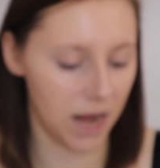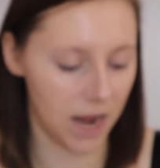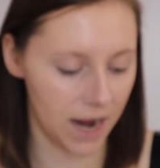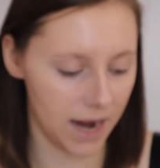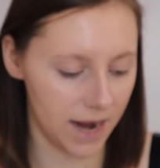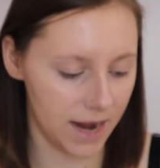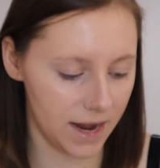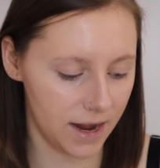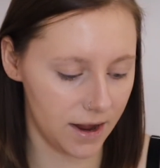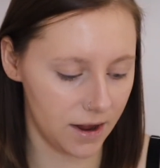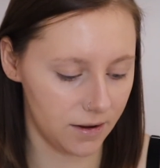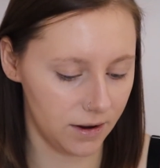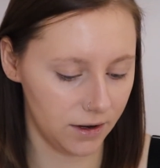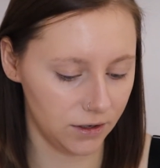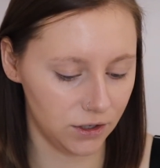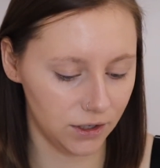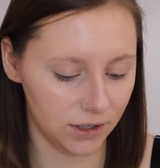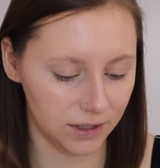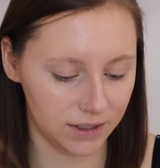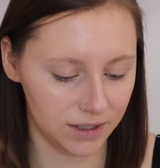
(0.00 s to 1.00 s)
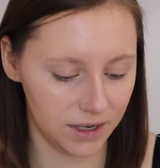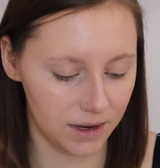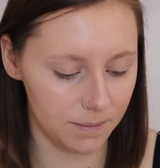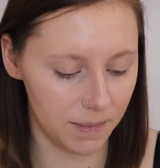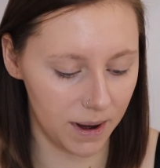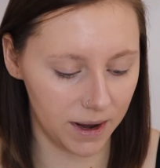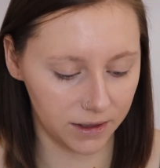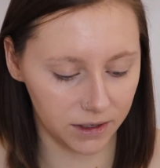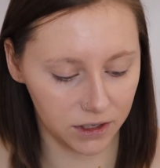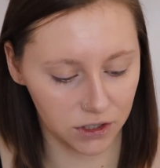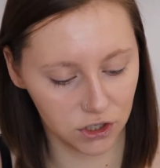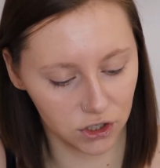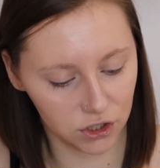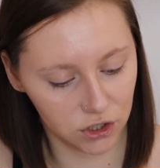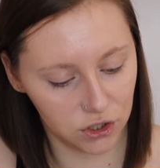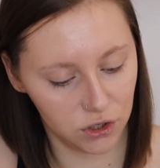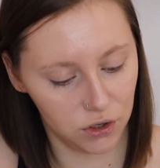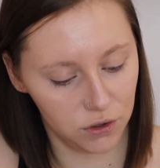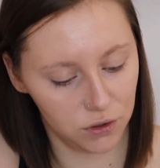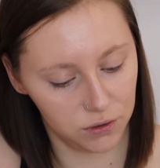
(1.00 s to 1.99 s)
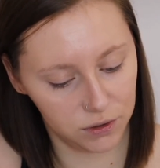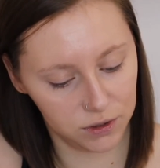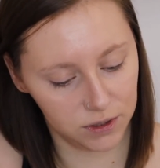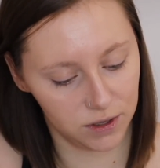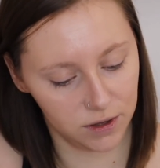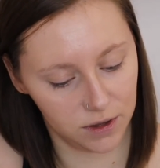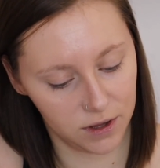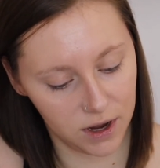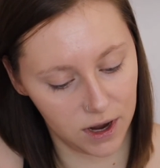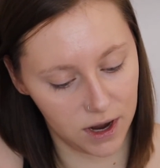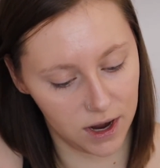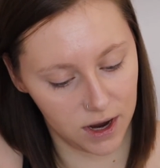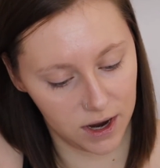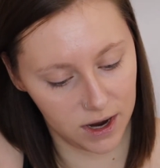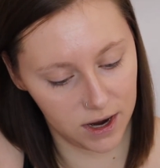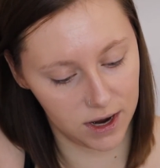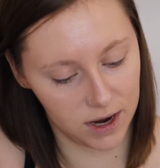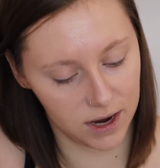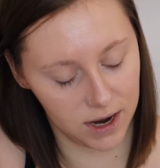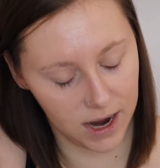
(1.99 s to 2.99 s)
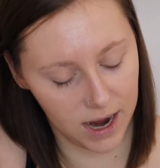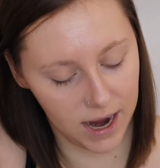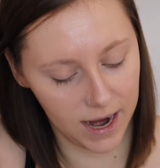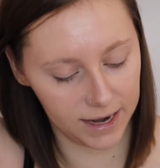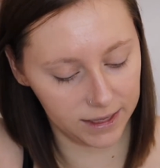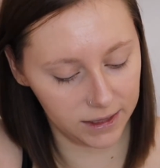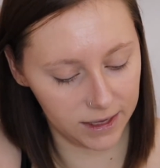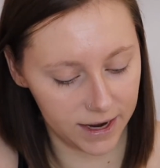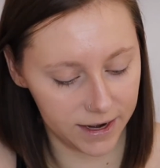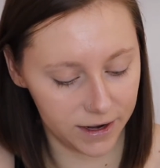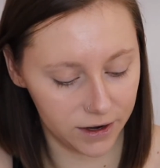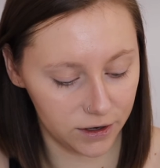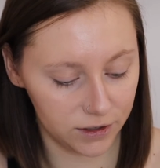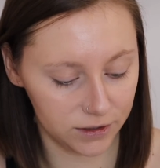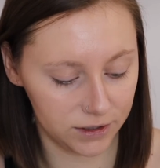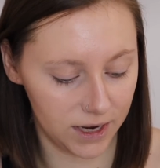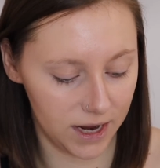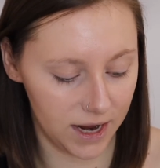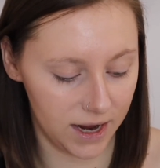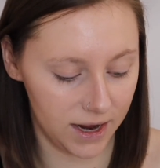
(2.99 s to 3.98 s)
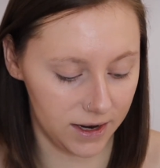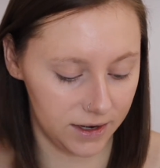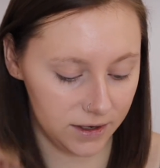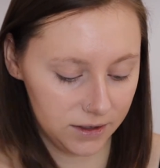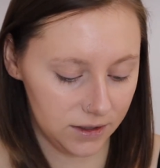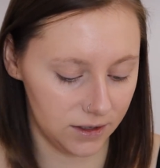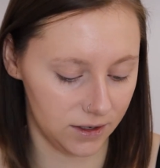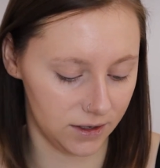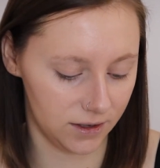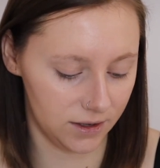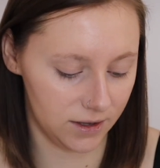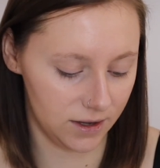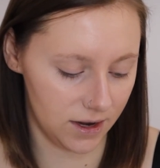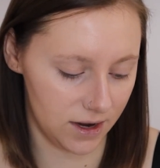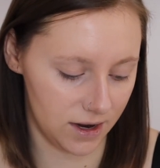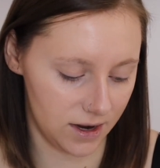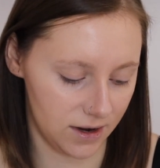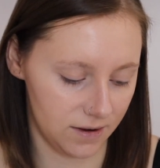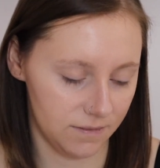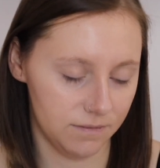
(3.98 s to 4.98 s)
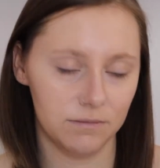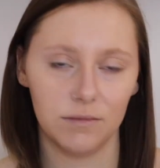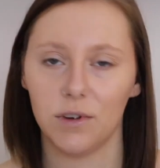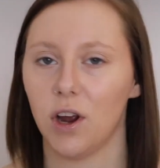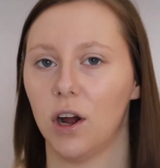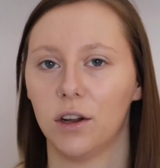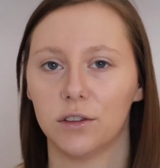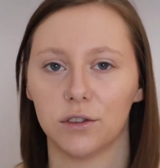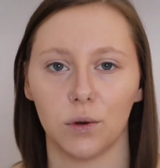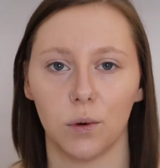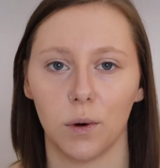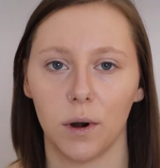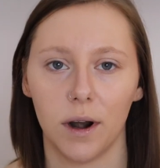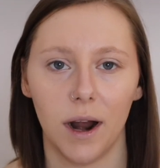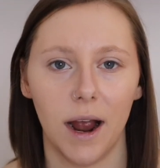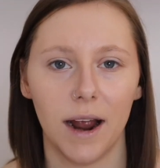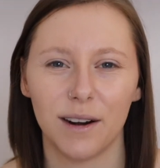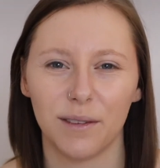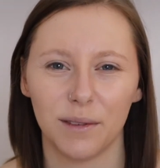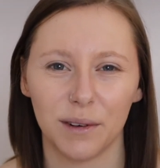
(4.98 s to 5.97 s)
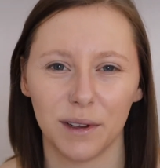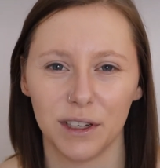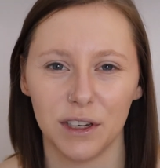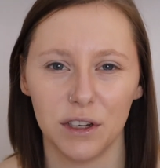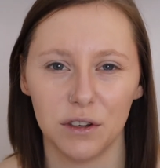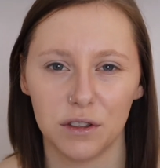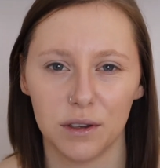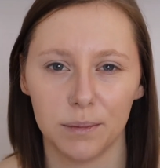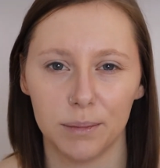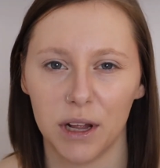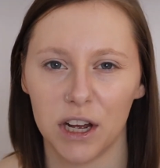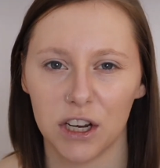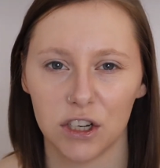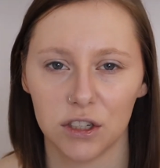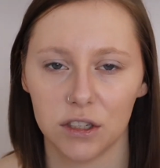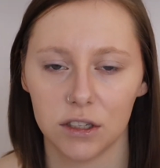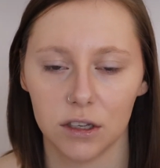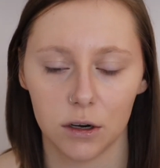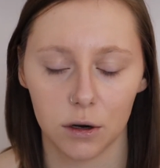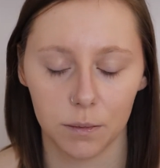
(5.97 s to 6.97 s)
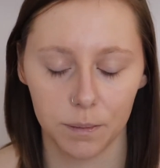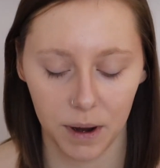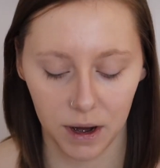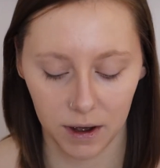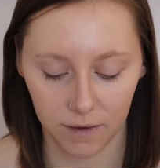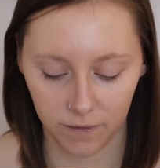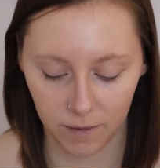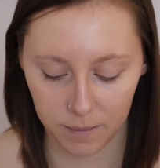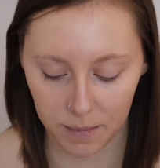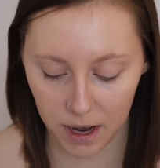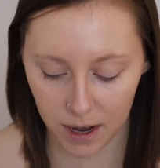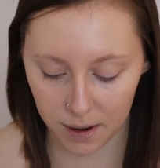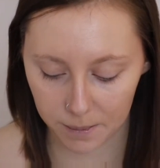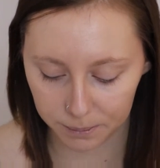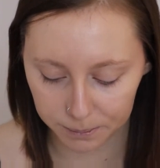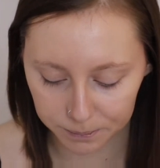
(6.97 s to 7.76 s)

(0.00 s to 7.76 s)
I, as you can see, mainly just use the highlighters and the contour. I don't really use the blush, it's a little pink for me.